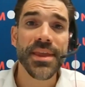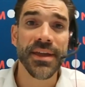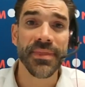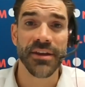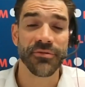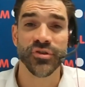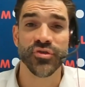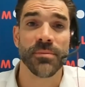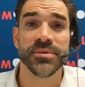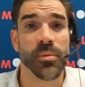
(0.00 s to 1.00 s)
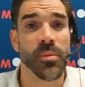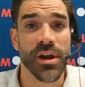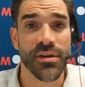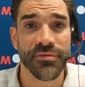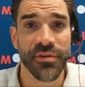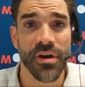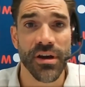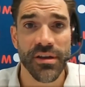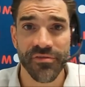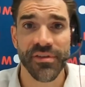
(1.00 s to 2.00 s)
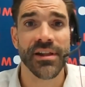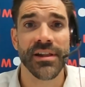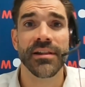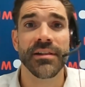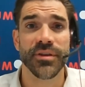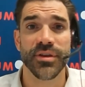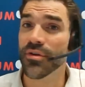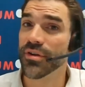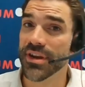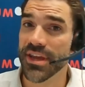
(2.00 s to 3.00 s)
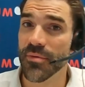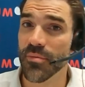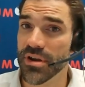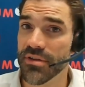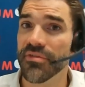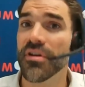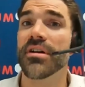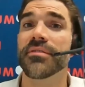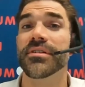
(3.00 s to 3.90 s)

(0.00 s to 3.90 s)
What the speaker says: And then if it dropped to 105, you're not going to get 105.